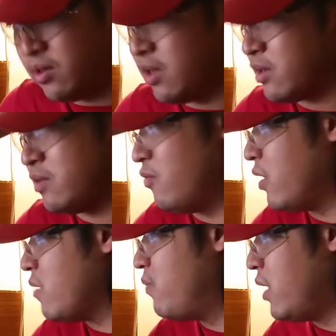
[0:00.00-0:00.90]
And
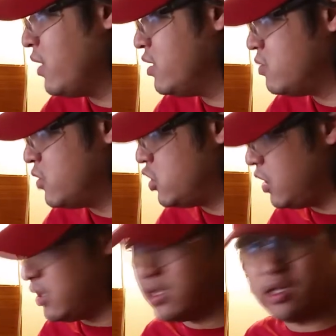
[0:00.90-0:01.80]
when I bought this
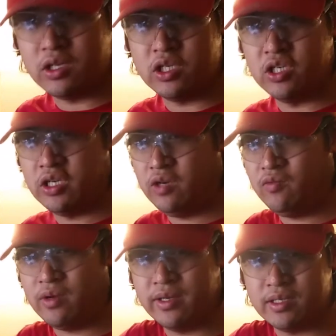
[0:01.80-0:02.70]
machine, she
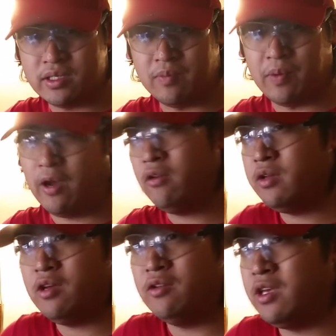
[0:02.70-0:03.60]
was
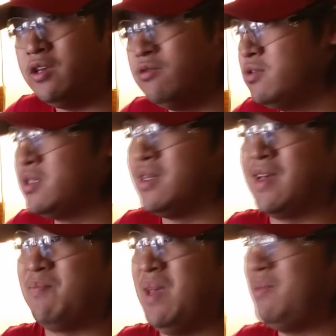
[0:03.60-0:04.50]
apparently only used
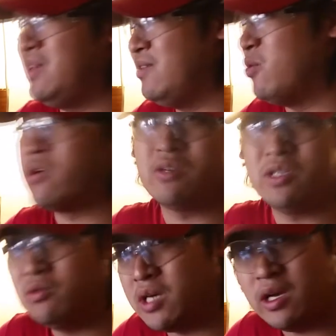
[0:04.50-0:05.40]
like maybe one or
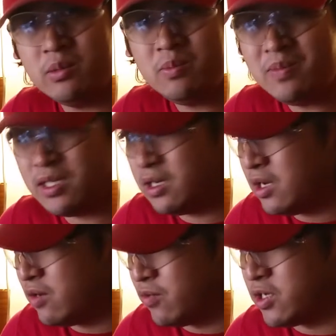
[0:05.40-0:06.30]
two times,
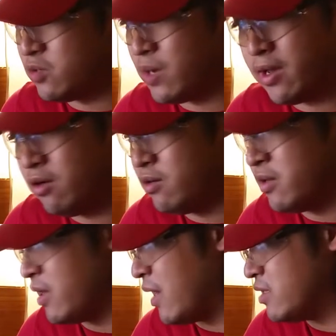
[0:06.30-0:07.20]
which is why I
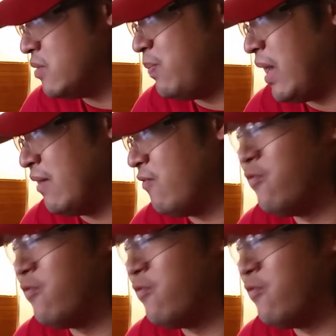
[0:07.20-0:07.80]
only had to pay